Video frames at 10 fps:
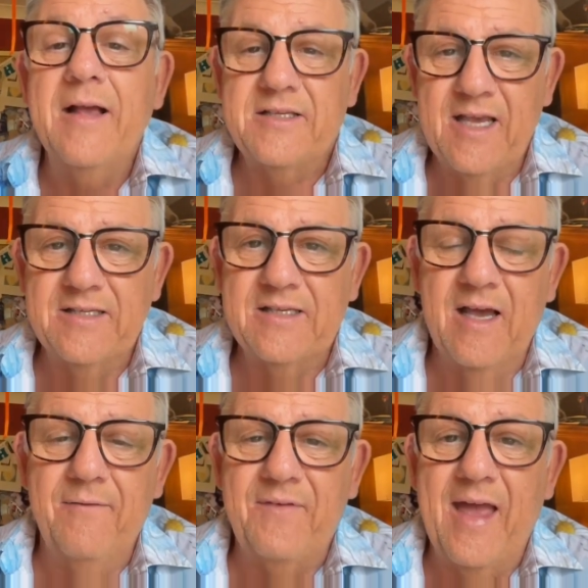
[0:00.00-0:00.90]
says
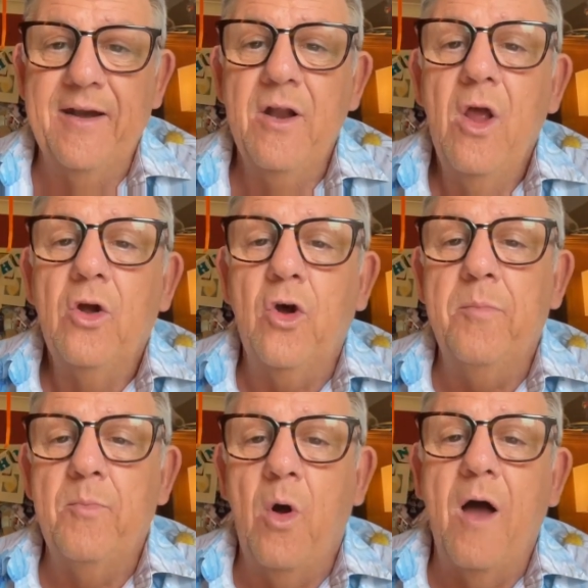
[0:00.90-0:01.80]
Van.
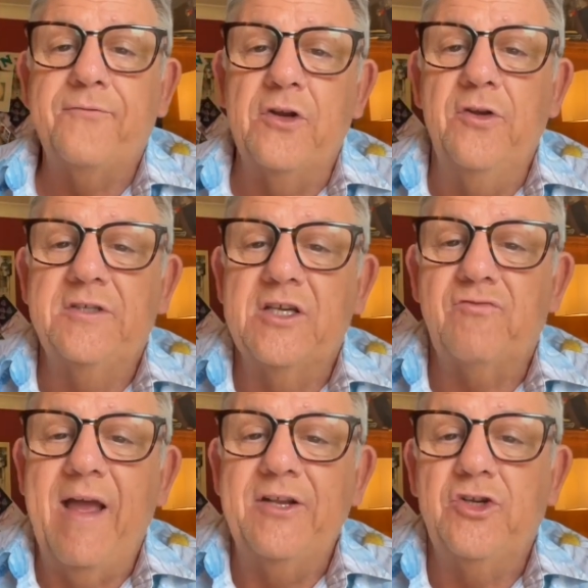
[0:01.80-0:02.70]
Good afternoon, says
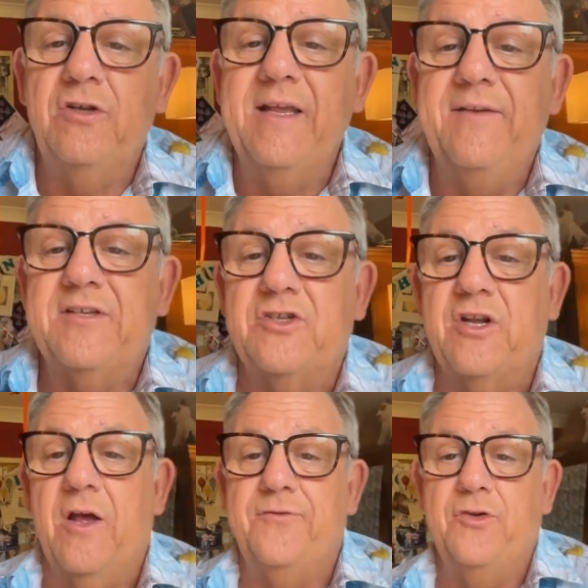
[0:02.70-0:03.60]
Rachel. Neve says
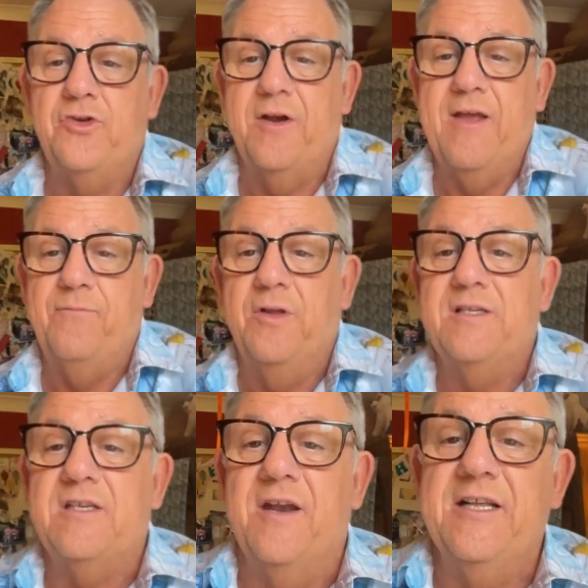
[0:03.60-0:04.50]
good afternoon, John everyone. The
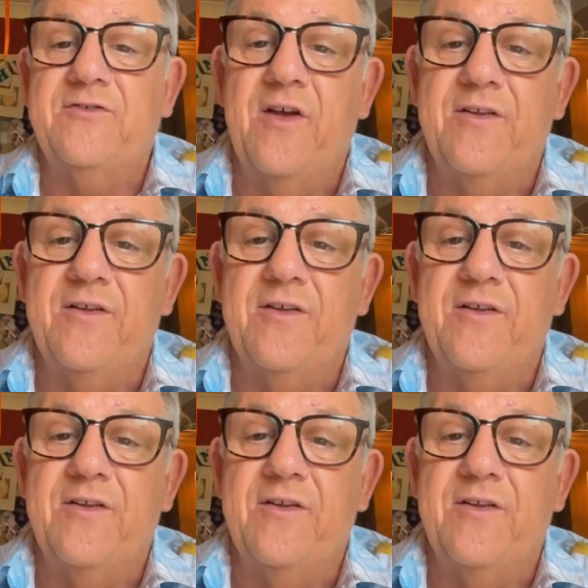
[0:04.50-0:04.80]
sun